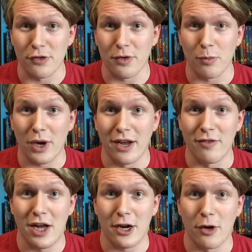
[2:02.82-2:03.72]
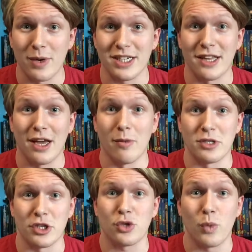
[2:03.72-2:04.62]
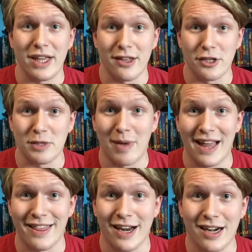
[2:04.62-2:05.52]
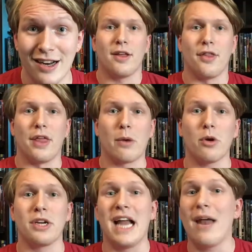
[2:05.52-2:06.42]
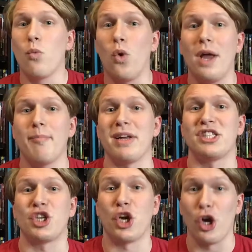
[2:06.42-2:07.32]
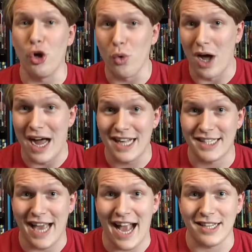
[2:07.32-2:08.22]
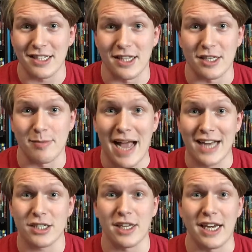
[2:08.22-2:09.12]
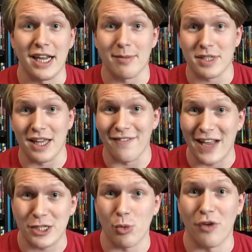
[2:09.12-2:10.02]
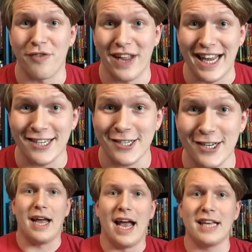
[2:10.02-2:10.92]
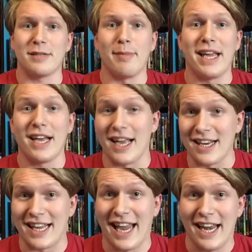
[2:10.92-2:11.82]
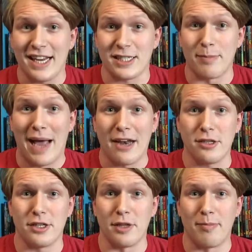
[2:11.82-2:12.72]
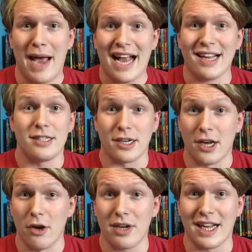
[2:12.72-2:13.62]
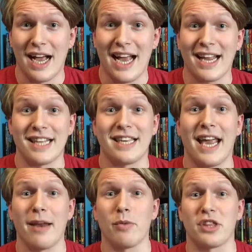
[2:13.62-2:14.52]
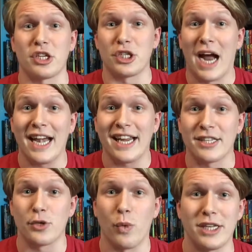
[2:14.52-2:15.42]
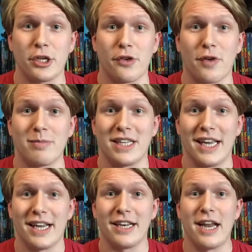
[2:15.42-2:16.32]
from Ring of Honor, which I thought was a sweet little spot there. There were not one, but two hot tags in this match leading up to the eventual finish. As Mia and Candice battle to the back, Dakota Kai gets hit with the shiniest wizard from Tegan